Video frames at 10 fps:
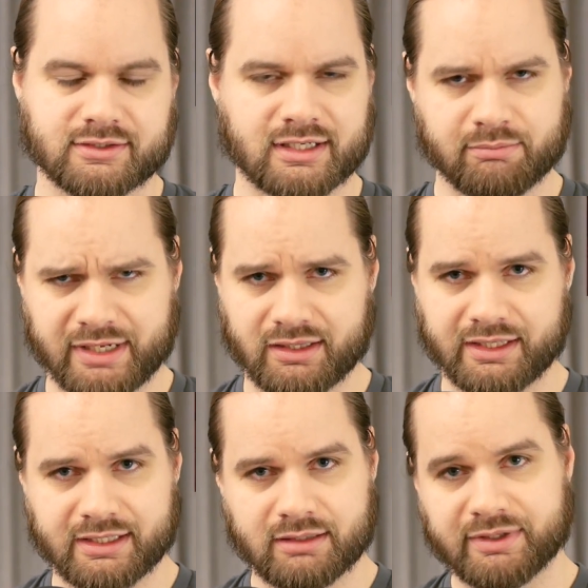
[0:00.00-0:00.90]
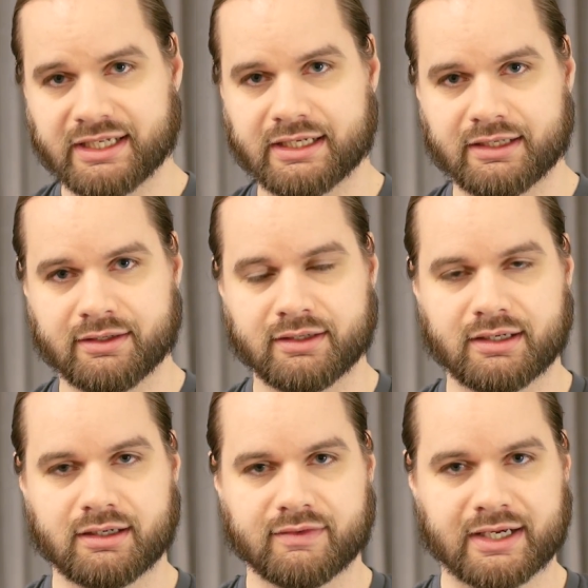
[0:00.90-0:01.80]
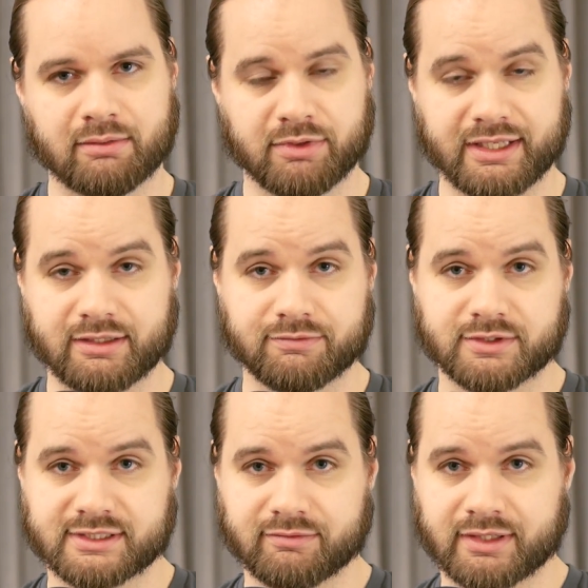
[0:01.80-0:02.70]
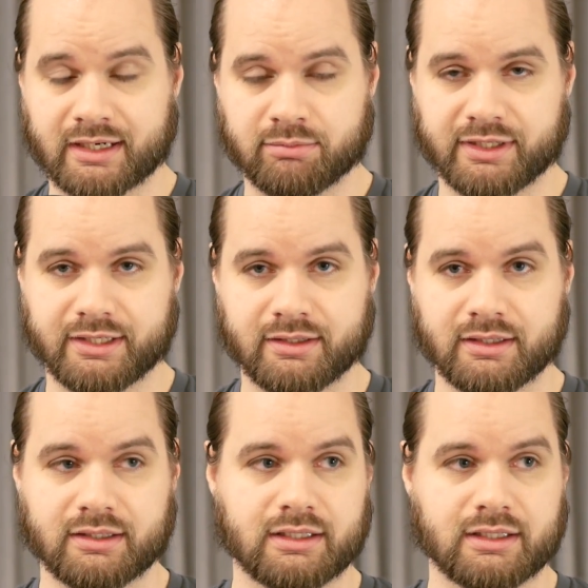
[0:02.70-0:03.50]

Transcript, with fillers: There's a lot of melee in the beginning that I played, the first level that I played,